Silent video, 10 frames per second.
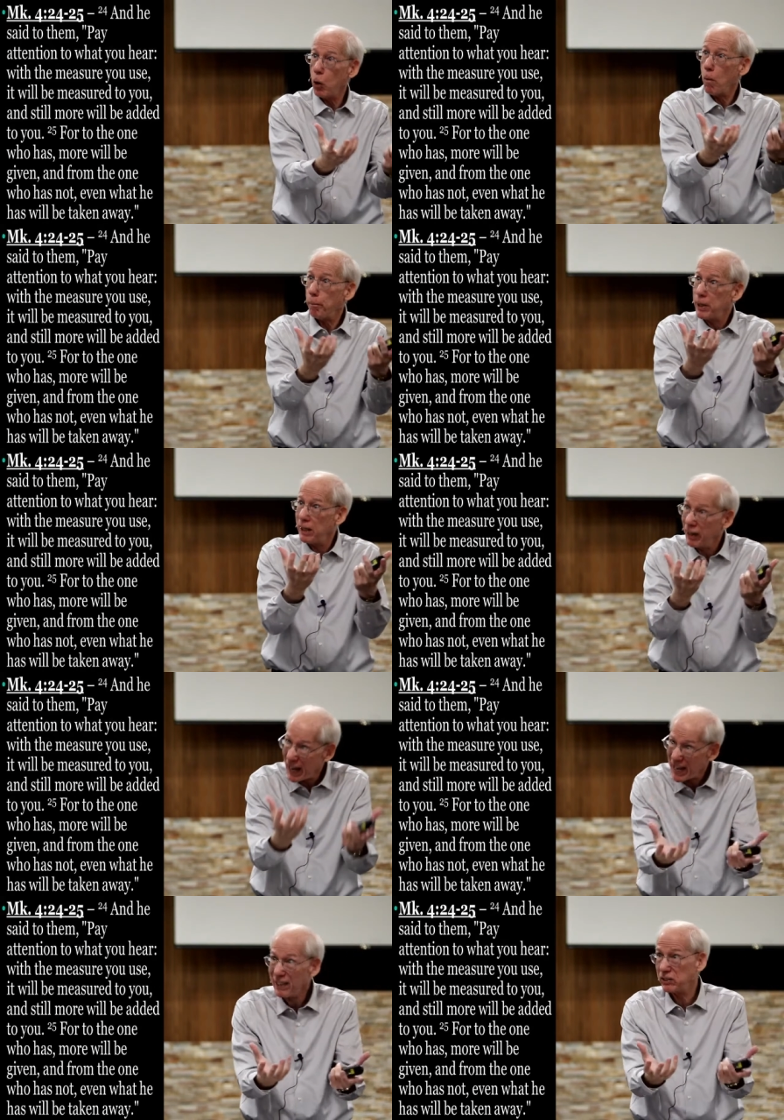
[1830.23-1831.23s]
Don't be
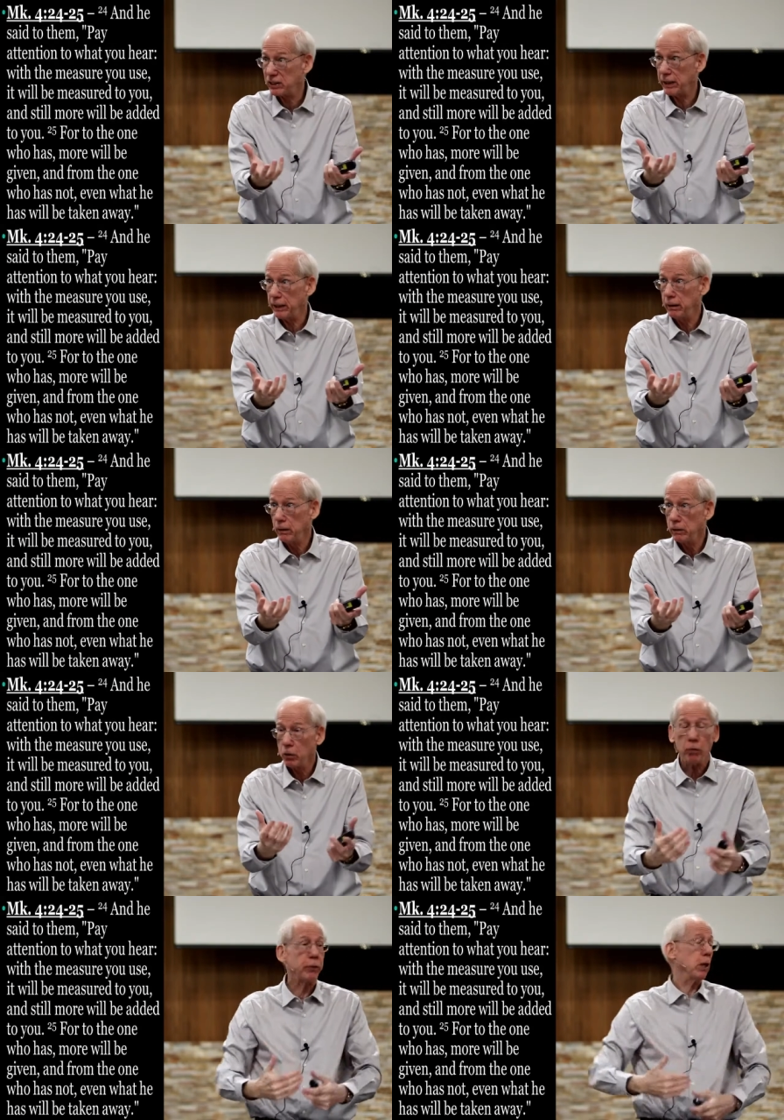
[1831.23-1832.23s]
lazy.
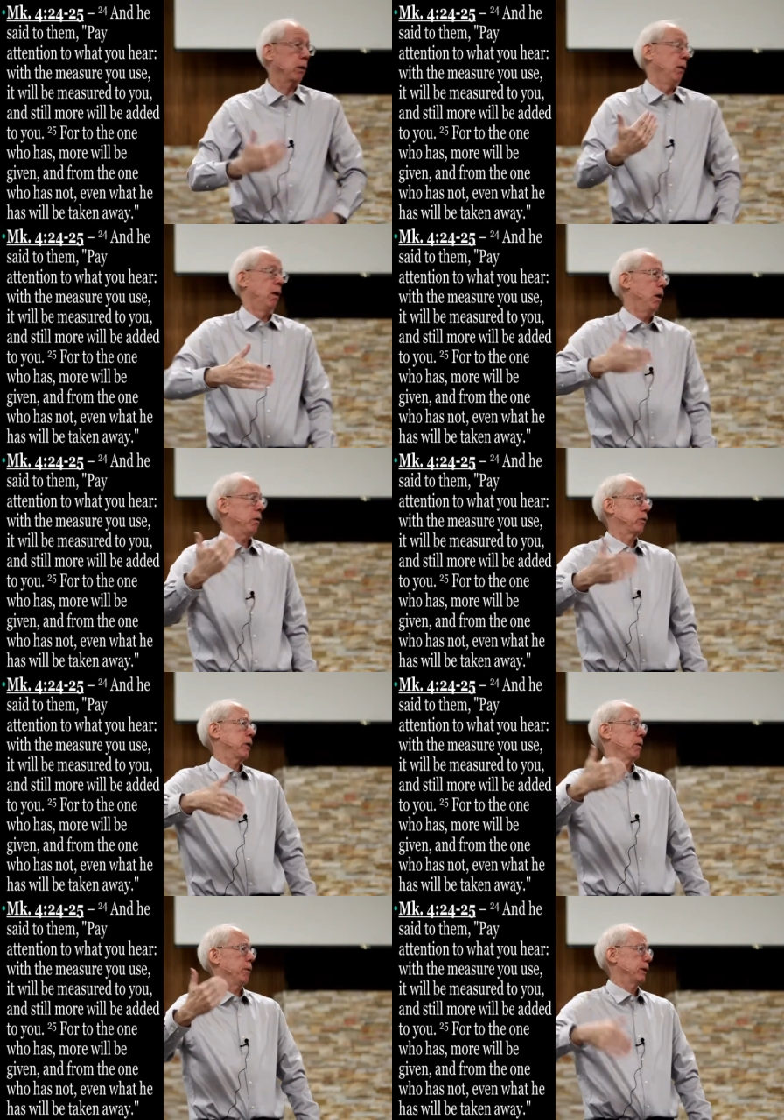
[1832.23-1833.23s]
Don't think, I
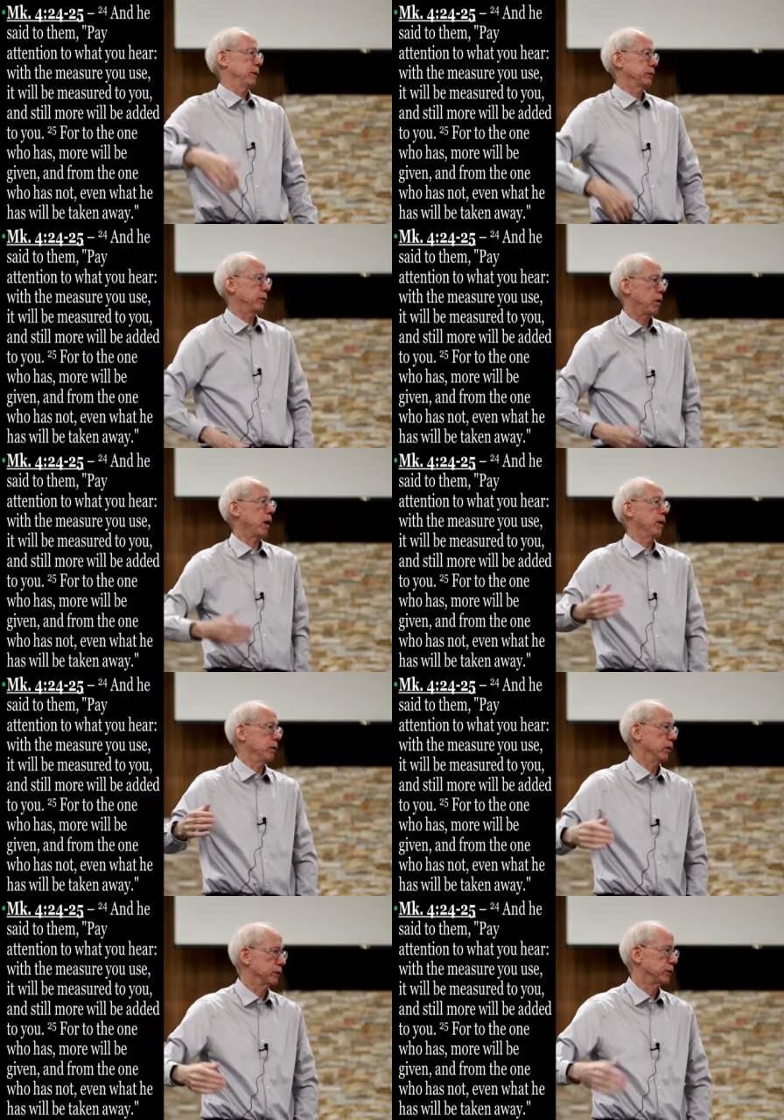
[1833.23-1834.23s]
don't care about this stuff. I
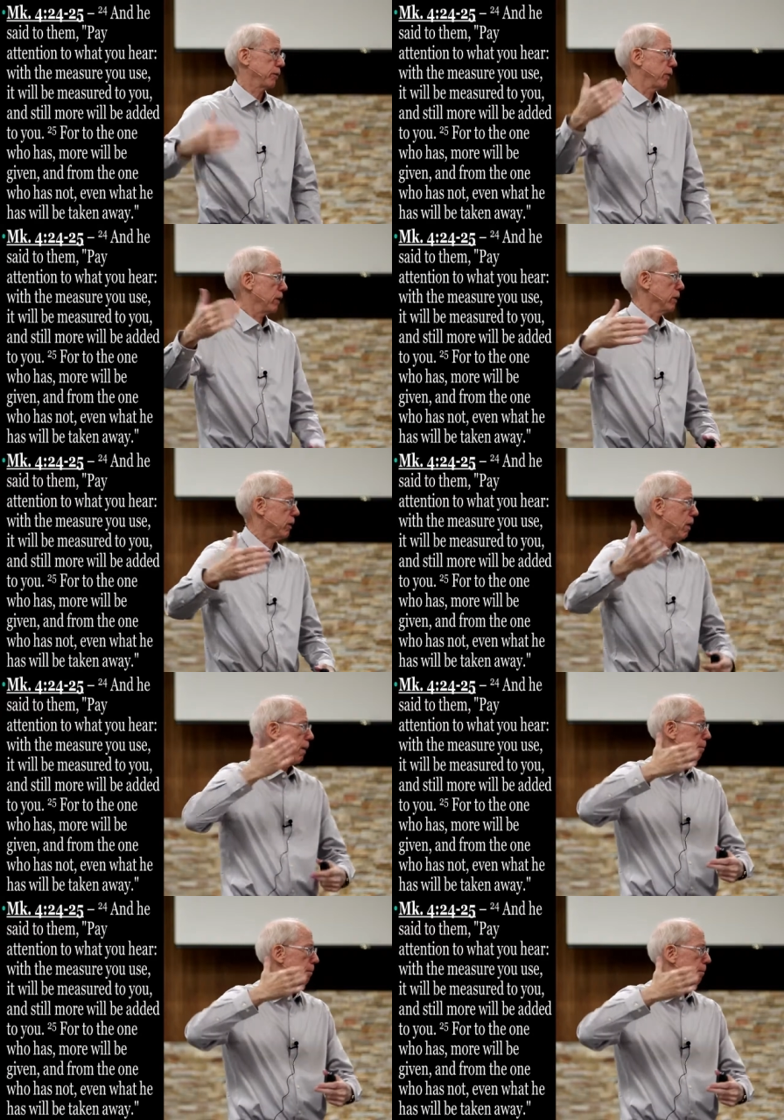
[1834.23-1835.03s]
already know this stuff. I already know.